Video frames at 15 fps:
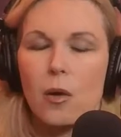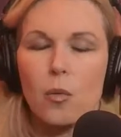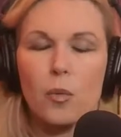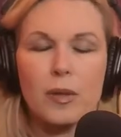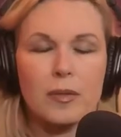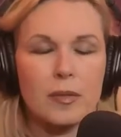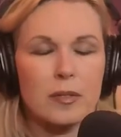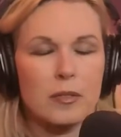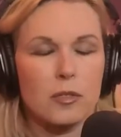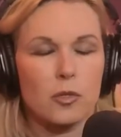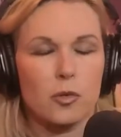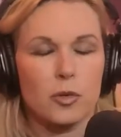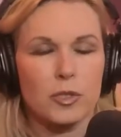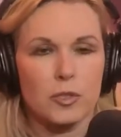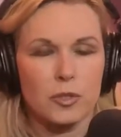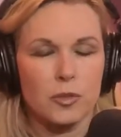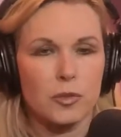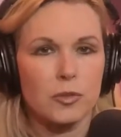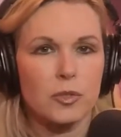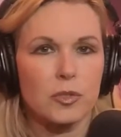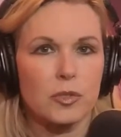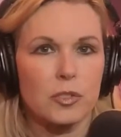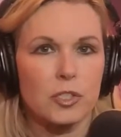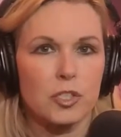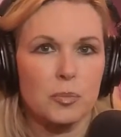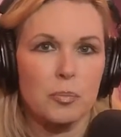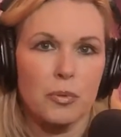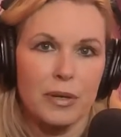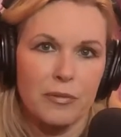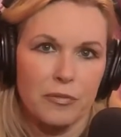with the crystals,
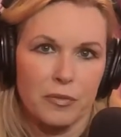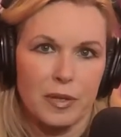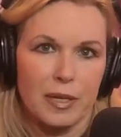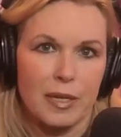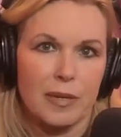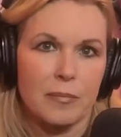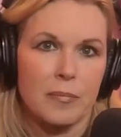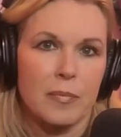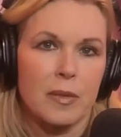just briefly,